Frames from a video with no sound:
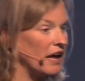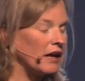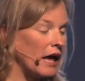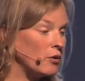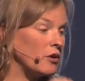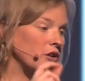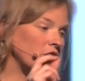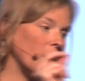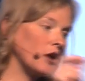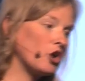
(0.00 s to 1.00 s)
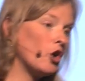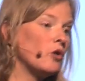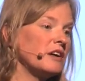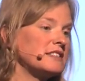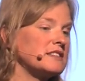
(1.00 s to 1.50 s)
And the
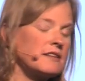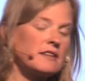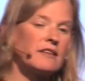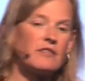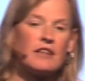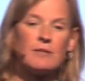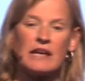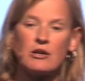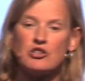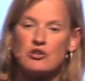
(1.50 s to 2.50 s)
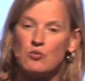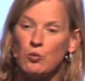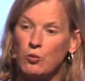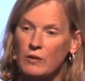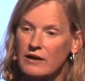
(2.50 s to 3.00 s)
goal is to deliver them in
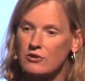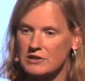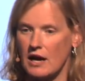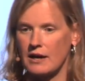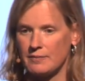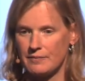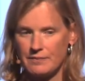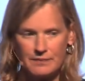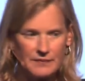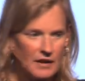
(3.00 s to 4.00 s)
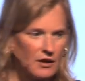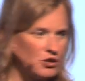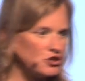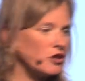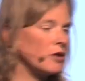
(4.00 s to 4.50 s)
real time.
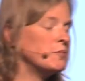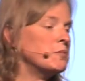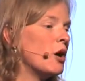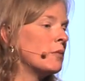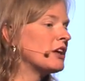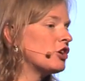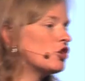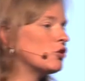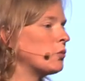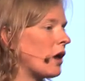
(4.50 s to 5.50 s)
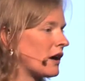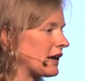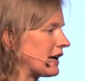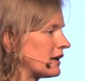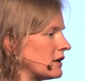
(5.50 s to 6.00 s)
So the moment you walk
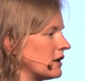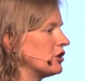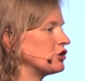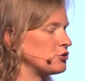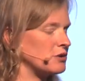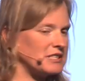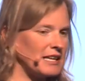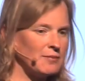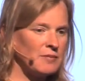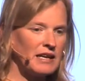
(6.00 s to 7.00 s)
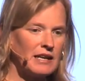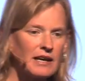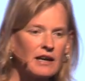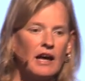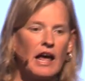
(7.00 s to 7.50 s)
in to a team
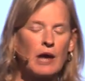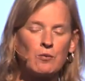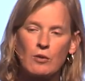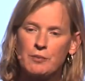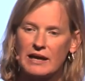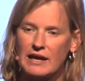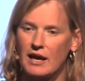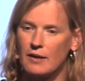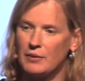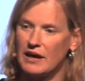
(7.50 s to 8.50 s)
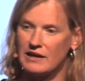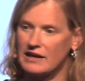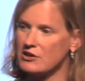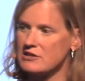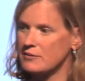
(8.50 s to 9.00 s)
meeting and we're picking up, and
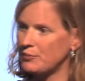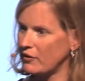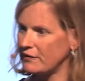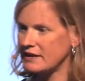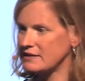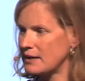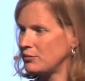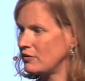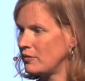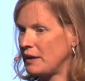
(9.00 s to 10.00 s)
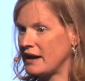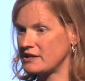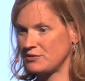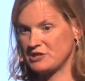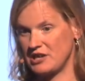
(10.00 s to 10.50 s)
here's a perfect example of a
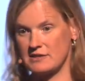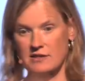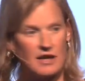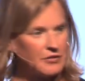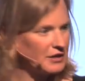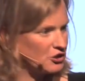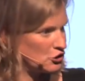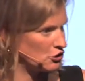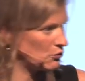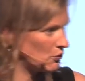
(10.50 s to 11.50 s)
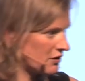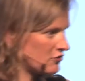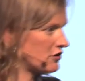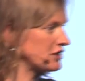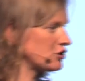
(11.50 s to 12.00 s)
bias which has nothing to do with
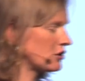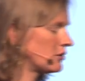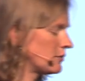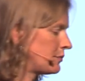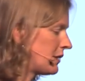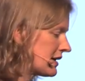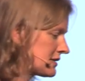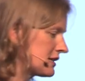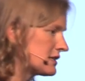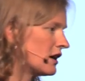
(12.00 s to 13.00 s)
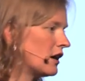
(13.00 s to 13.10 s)
traditional biases.